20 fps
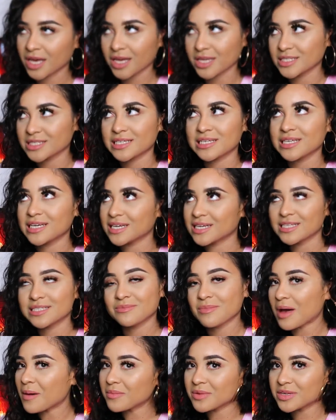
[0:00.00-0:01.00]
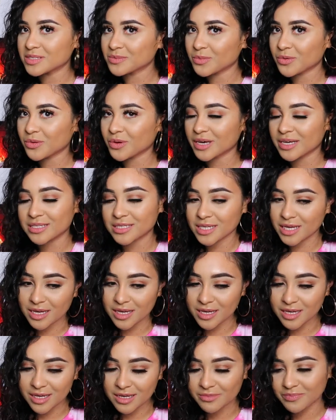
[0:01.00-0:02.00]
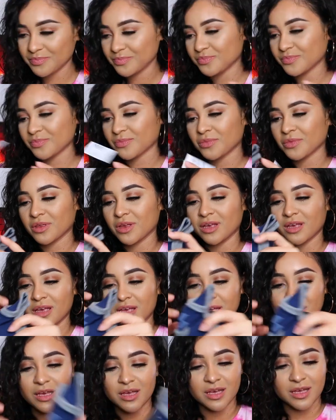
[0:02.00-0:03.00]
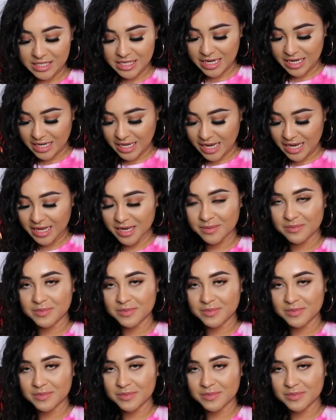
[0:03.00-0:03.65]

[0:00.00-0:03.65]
because he is mama's boy, duh. Then I got